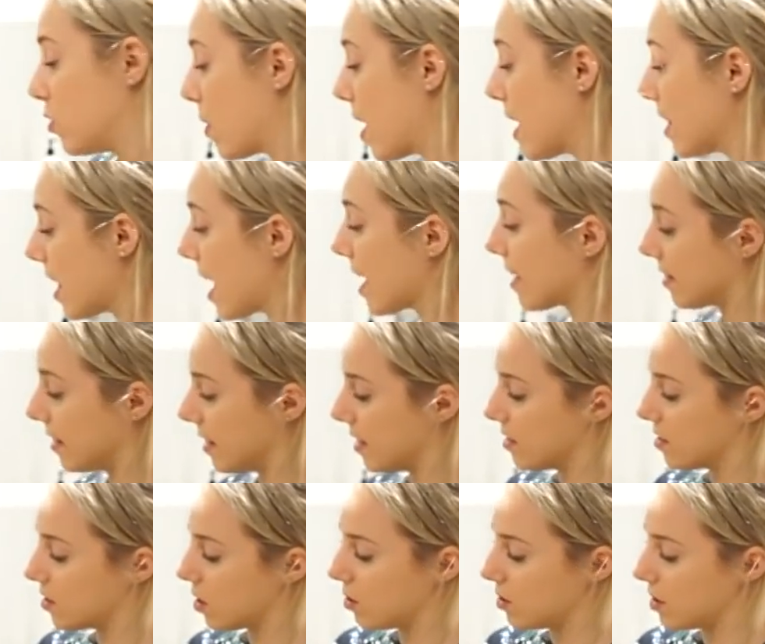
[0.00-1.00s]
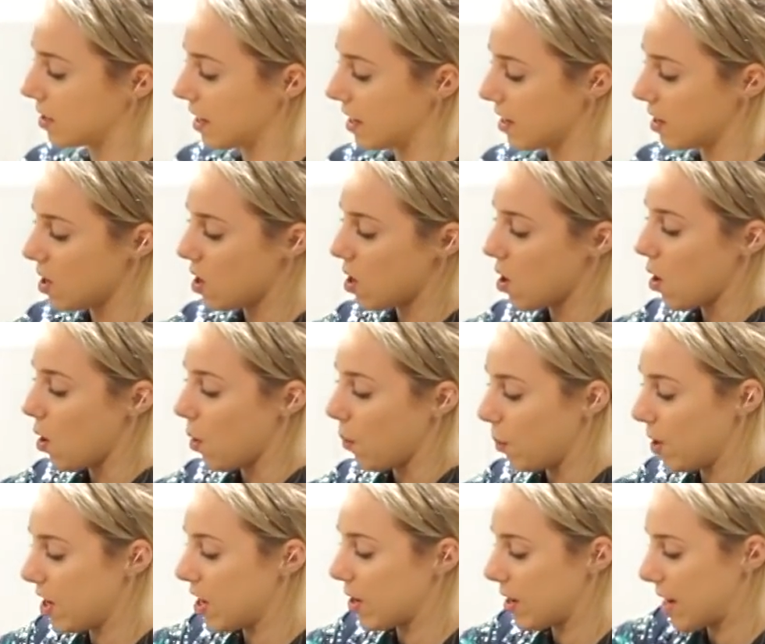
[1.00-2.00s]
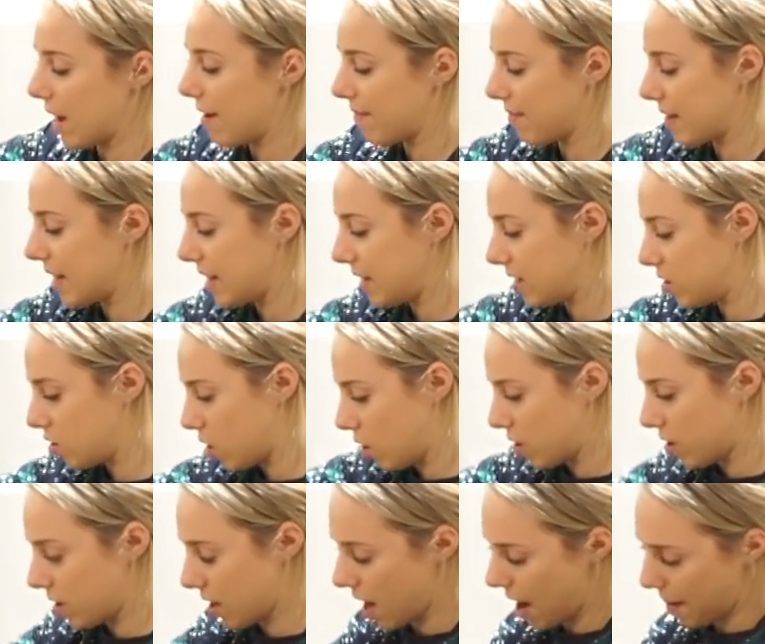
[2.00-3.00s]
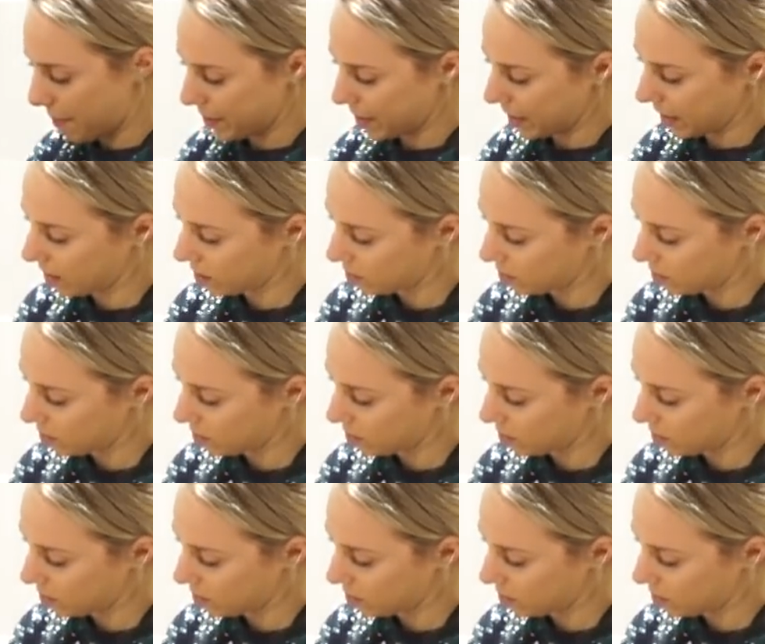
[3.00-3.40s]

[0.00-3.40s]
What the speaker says: do I like things salty, we don't have any stock happening.